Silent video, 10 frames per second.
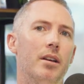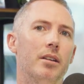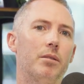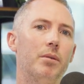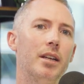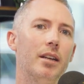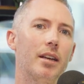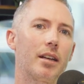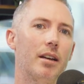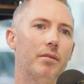So we need to
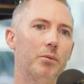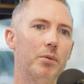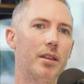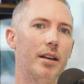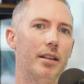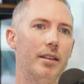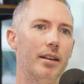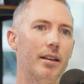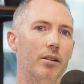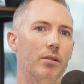get comfortable with the
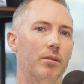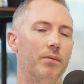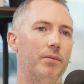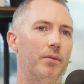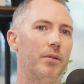idea of,